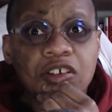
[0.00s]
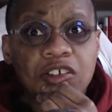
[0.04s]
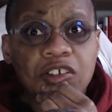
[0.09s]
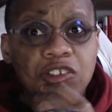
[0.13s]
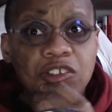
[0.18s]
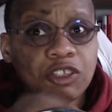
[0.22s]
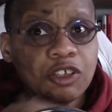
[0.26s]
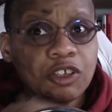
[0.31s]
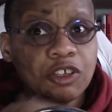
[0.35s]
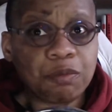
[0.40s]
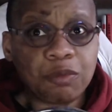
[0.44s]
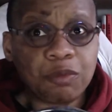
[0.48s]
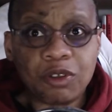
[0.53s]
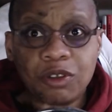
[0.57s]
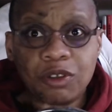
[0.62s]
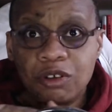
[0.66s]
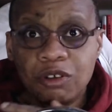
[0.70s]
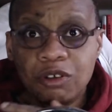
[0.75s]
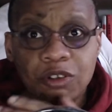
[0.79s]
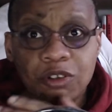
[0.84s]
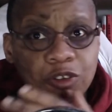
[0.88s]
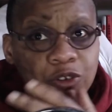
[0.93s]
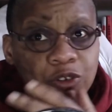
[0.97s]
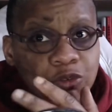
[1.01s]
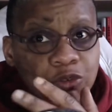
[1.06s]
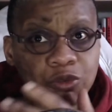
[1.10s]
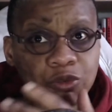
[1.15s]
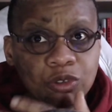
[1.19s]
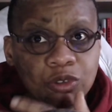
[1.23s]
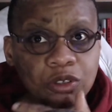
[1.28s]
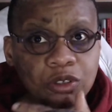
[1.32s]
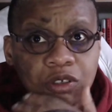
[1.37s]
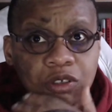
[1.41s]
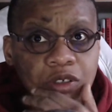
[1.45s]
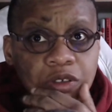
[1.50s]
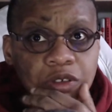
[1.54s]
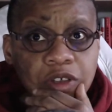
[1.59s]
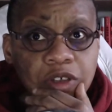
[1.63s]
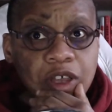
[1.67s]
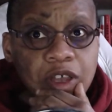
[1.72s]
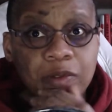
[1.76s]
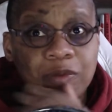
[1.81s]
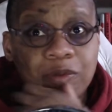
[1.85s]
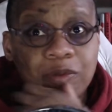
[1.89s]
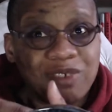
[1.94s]
Some good,
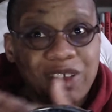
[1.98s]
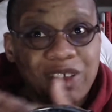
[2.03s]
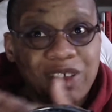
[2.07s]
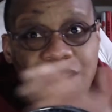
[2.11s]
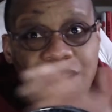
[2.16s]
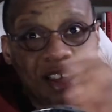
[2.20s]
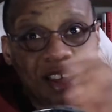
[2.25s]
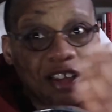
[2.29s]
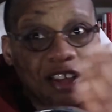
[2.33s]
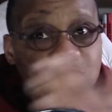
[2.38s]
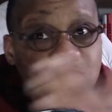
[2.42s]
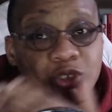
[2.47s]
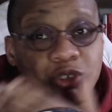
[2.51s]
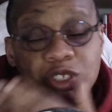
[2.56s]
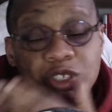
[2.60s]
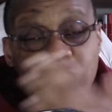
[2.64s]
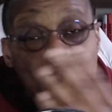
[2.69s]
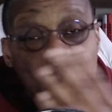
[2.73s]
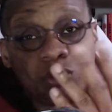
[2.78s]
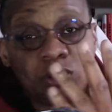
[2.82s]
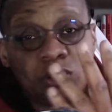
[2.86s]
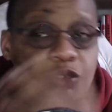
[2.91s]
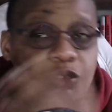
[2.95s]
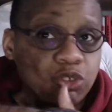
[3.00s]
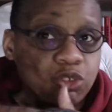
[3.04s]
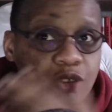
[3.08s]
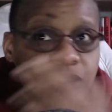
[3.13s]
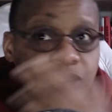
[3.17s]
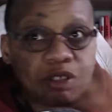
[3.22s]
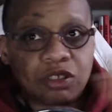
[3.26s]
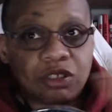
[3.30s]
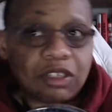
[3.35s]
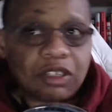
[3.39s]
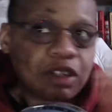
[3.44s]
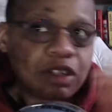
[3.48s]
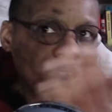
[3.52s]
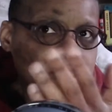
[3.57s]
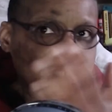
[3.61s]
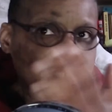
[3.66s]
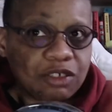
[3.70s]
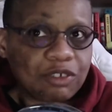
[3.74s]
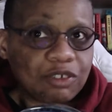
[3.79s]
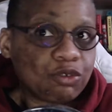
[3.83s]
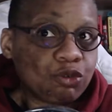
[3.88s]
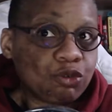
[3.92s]
actually good, just like,